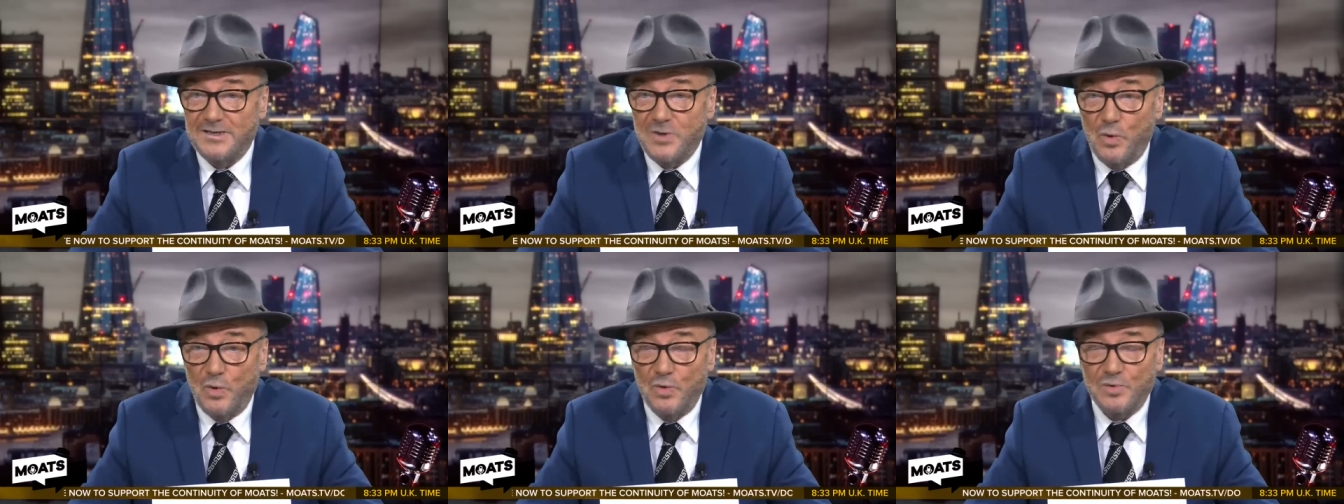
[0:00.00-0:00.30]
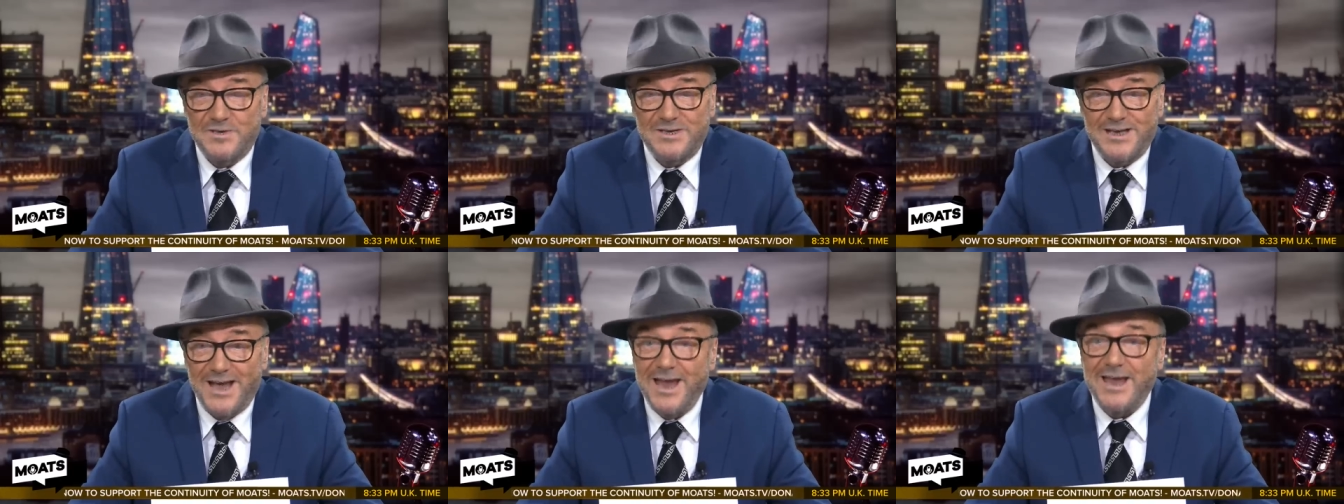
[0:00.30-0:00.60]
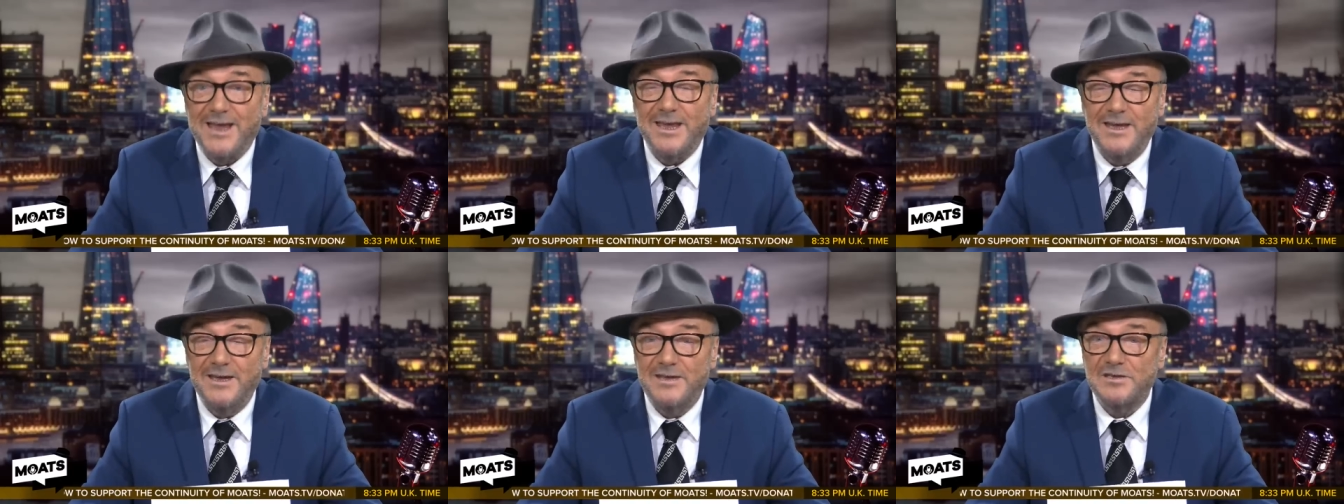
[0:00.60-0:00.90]
whole
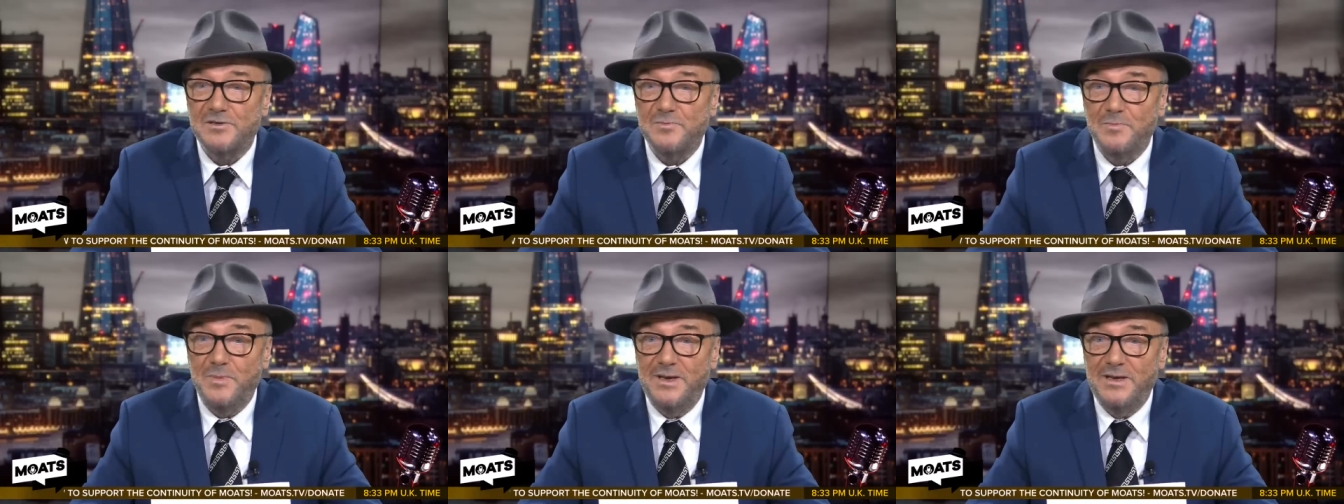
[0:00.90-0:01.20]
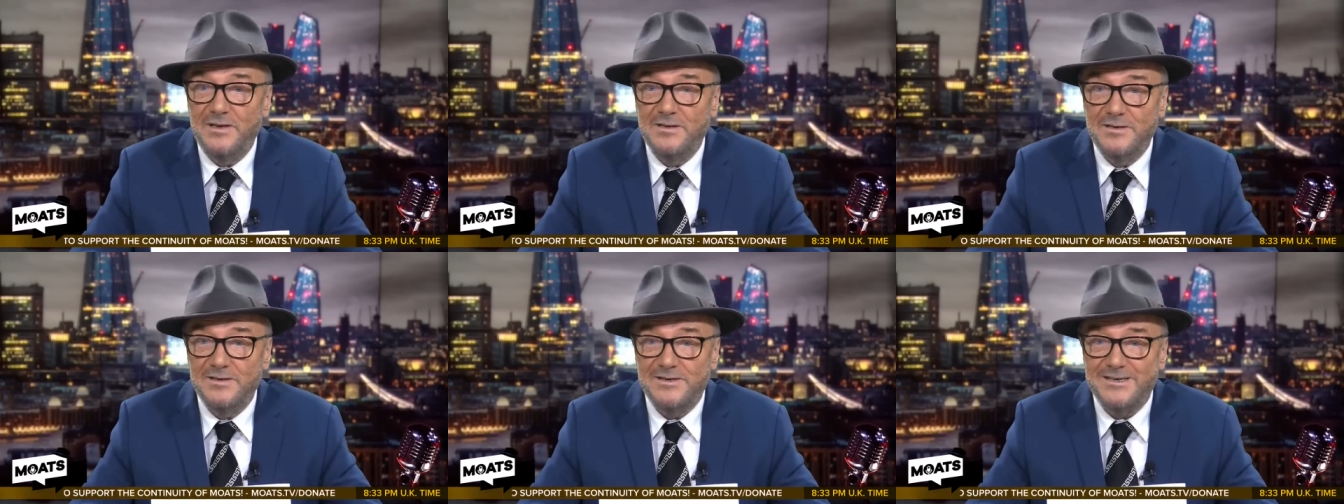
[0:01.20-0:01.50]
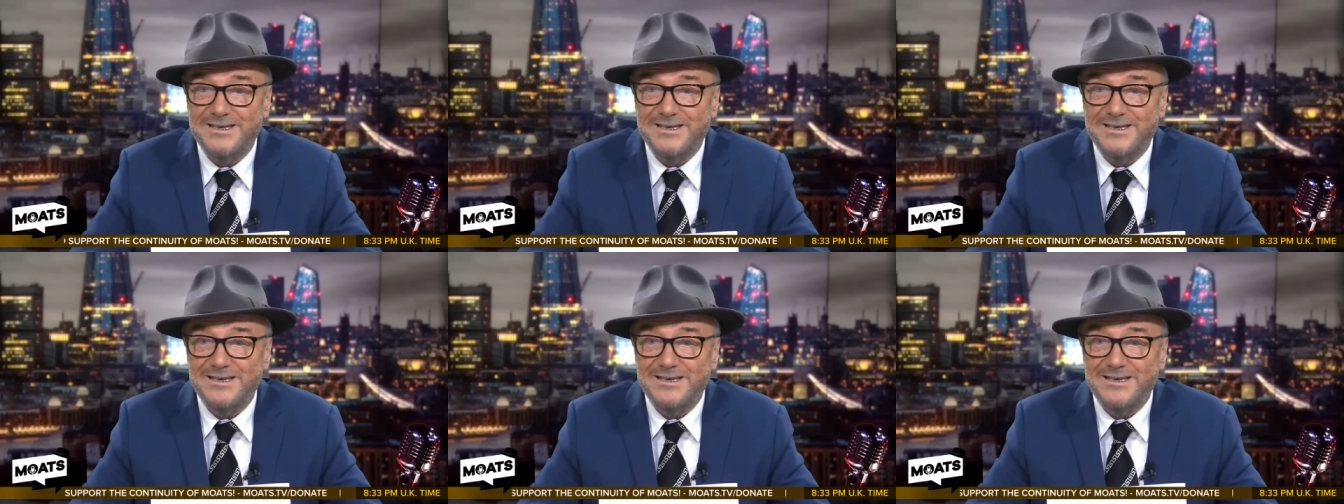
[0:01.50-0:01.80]
psyche has been
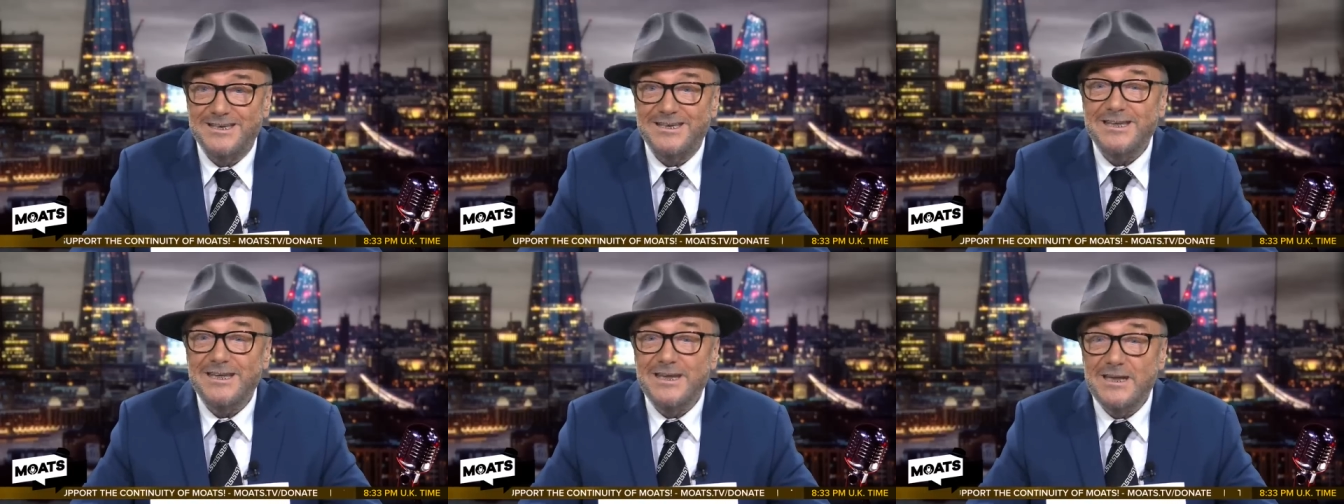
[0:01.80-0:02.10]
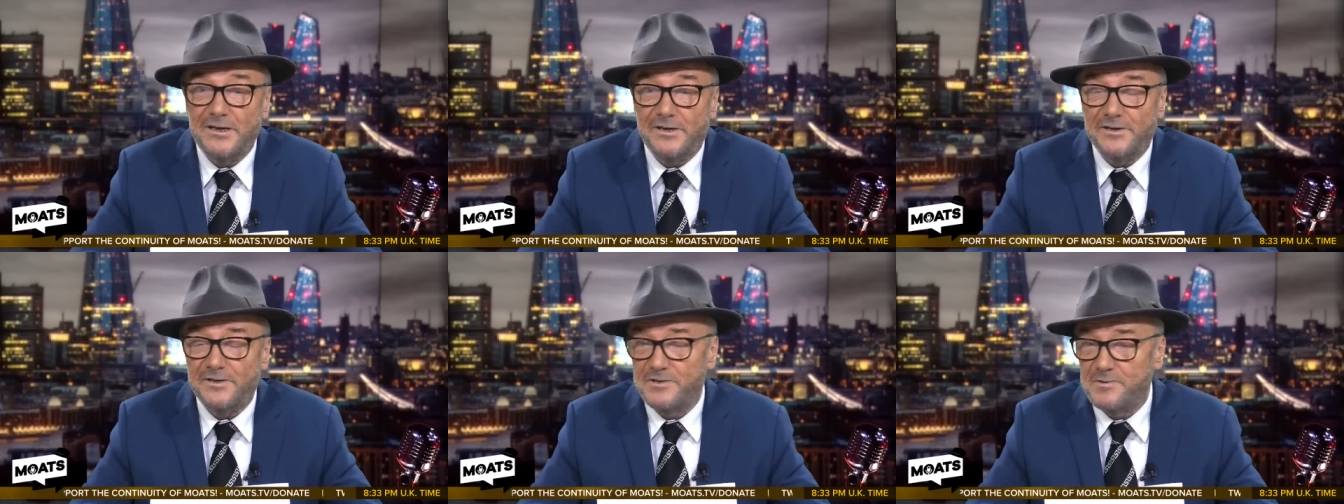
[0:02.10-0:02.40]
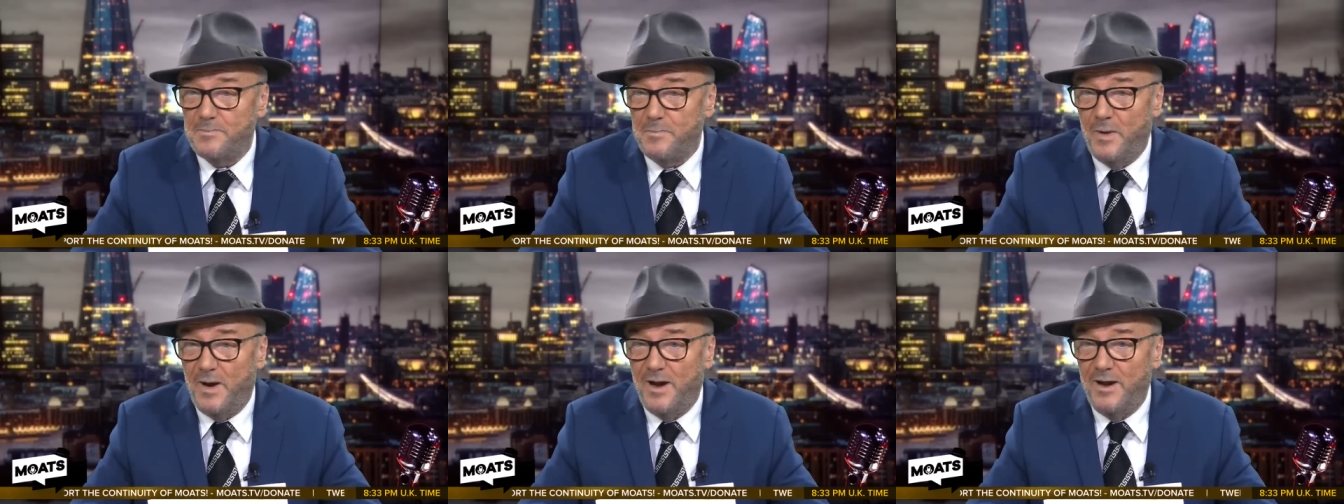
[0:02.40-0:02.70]
seared
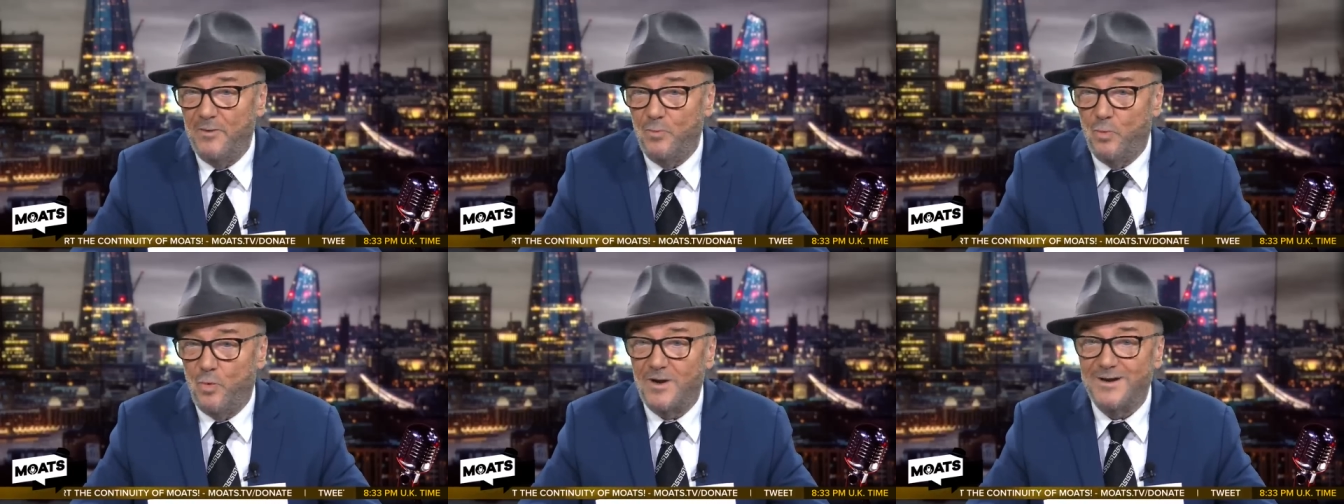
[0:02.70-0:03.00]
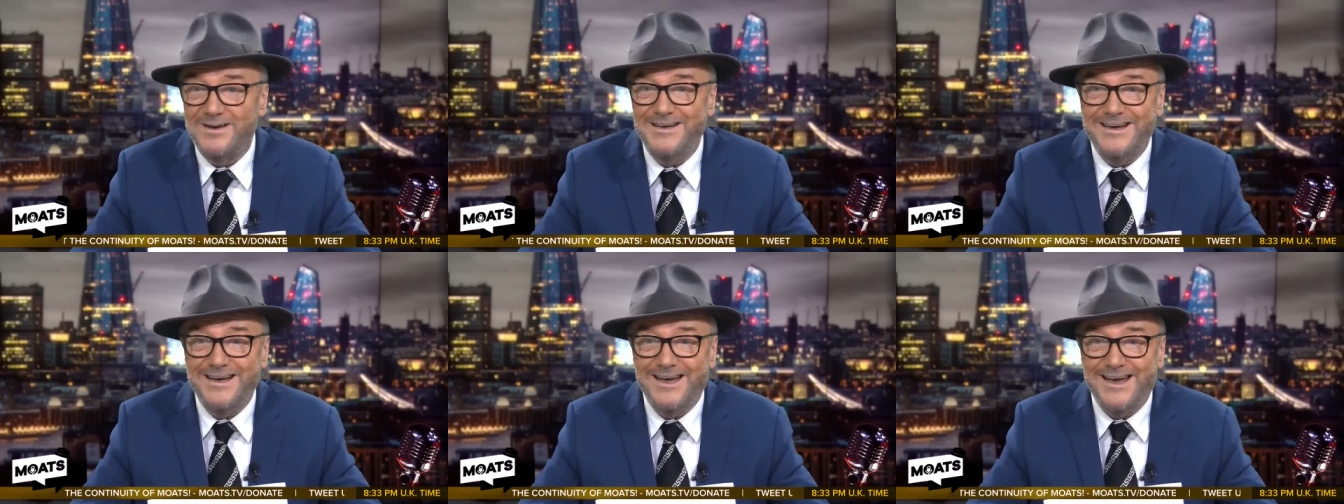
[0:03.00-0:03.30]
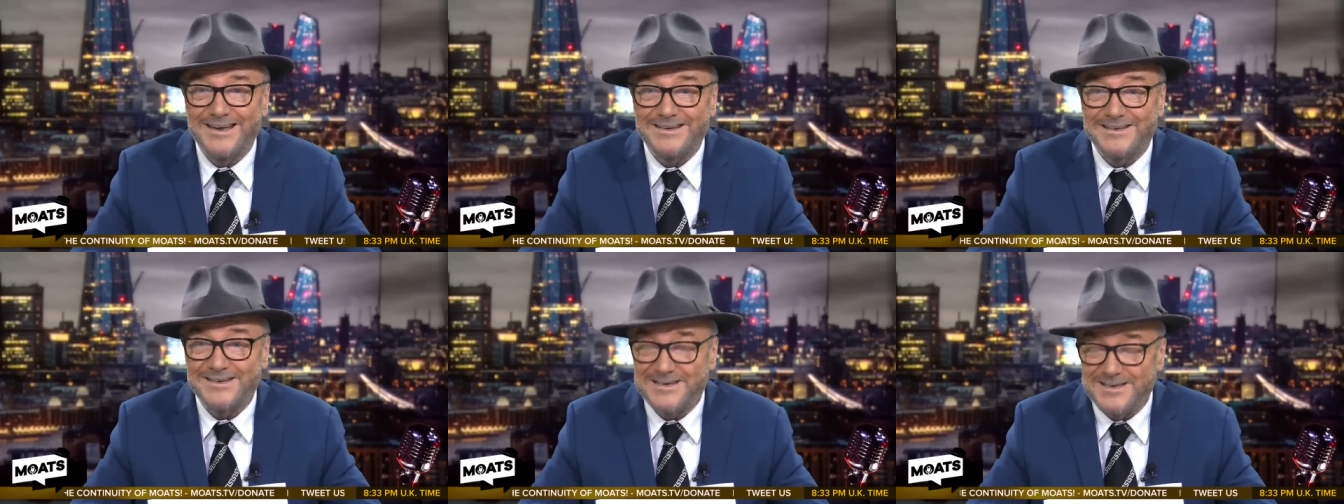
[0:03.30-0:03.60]
by what he has
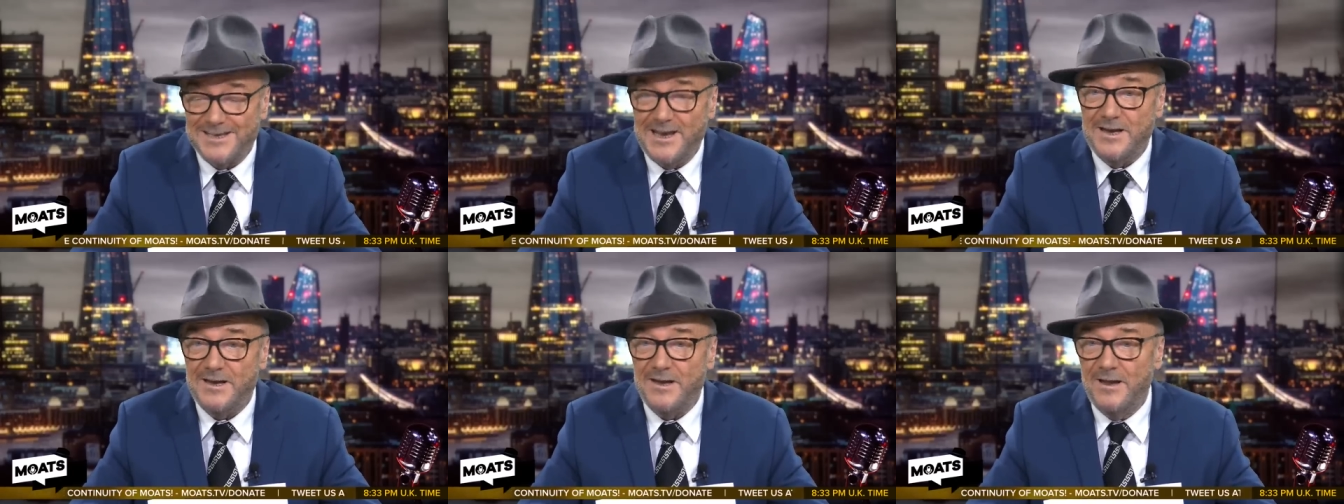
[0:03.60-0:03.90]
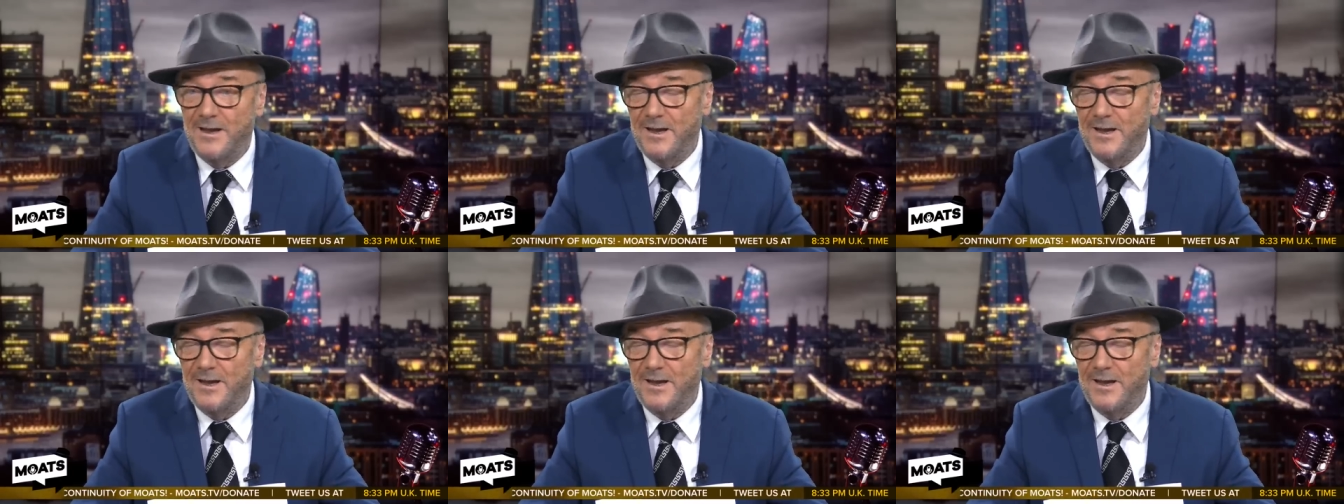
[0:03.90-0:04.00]
seen